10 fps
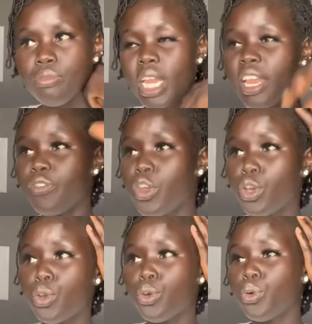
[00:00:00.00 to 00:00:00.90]
If
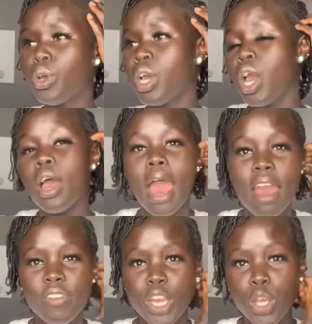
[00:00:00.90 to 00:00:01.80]
you
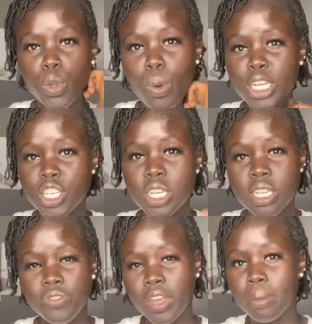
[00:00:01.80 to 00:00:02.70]
have any
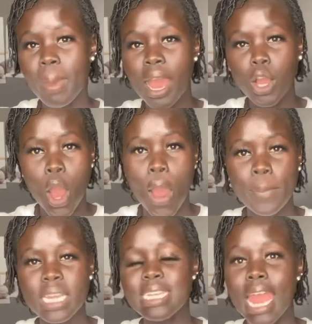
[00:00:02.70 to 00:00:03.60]
questions, feedback,
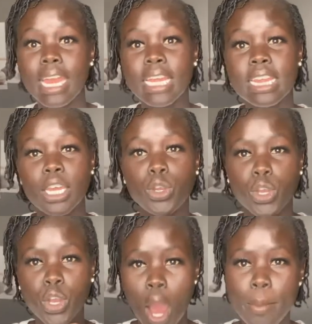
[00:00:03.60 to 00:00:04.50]
comments, anything, you
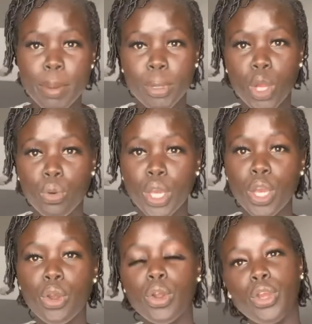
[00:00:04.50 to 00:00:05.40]
can comment below
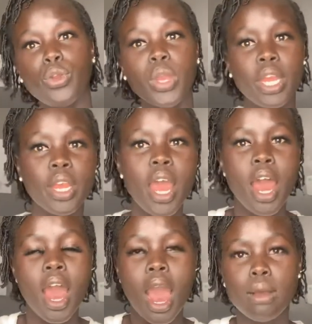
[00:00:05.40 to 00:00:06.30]
here, or you can
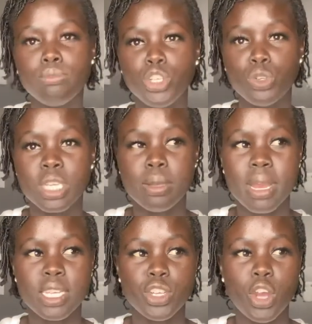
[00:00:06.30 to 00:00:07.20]
shoot us a
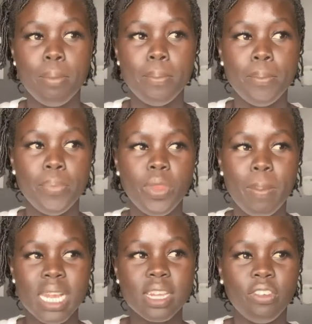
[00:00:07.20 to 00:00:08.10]
message on the
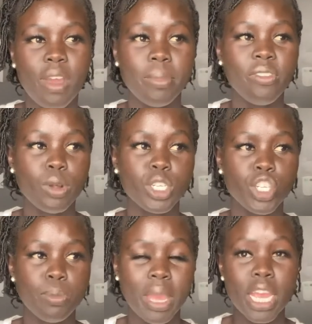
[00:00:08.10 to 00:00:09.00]
Best Health Family
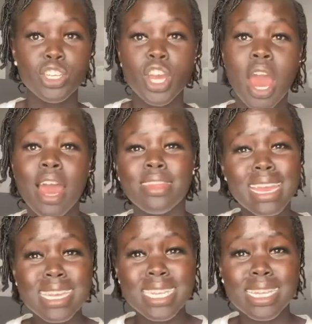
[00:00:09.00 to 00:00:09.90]
Foundation page.
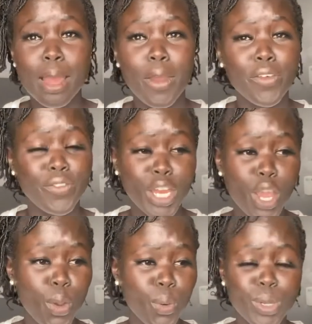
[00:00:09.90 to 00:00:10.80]
This
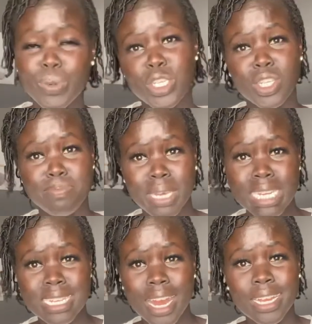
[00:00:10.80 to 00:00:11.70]
video was just me
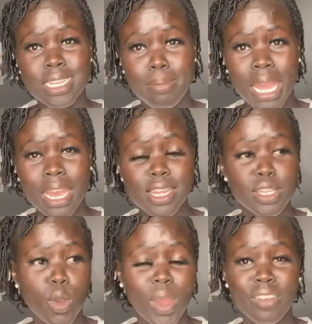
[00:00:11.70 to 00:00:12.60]
deciding to make it,
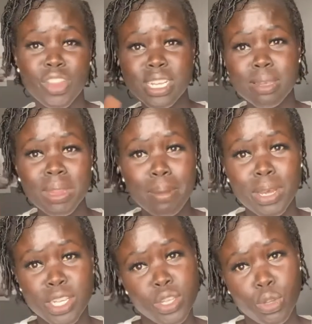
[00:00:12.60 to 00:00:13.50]
so if there's something about
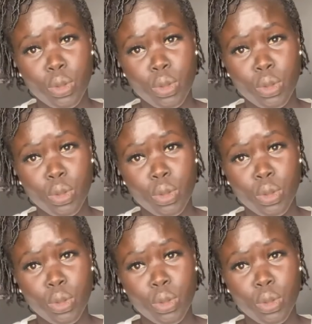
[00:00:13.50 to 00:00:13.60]
this you don't